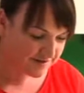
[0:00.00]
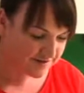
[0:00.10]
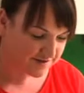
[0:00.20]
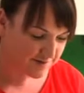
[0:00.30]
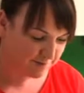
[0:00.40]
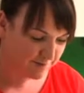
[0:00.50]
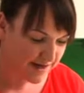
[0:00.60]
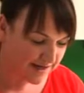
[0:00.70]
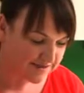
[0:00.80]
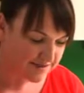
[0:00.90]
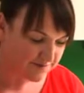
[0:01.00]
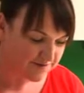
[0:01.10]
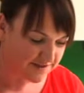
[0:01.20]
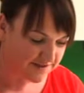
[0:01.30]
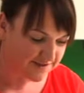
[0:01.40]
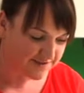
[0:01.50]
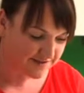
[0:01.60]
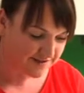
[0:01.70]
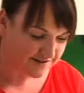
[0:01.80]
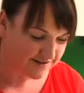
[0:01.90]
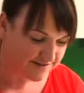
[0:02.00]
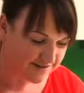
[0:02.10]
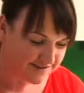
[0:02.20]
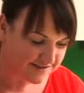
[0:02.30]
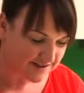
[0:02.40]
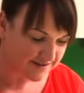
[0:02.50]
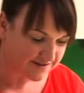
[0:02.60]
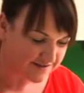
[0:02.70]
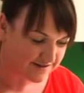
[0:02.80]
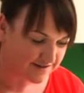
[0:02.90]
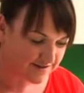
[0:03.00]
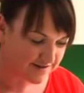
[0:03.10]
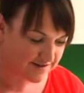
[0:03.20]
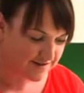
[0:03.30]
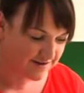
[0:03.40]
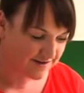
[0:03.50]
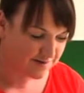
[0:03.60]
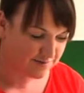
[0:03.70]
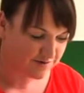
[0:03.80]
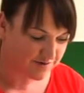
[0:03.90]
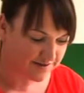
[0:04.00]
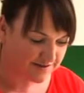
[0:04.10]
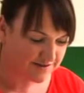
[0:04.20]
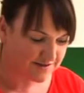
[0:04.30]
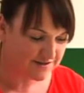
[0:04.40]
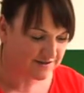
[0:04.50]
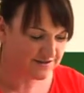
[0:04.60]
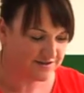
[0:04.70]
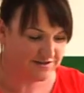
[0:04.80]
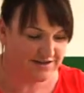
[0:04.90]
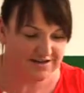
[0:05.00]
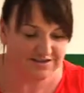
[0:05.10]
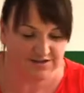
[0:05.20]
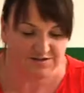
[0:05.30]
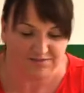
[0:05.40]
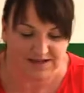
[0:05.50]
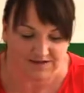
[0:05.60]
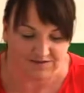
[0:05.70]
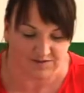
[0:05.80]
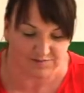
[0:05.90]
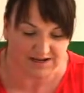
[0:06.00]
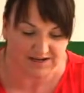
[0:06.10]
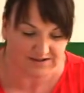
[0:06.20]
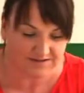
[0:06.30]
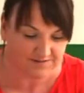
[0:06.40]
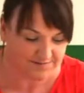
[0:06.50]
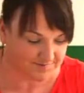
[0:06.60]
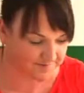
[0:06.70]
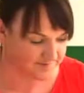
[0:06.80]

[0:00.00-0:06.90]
So I'm just going to pile some of this lovely salad up on into the middle of the plate.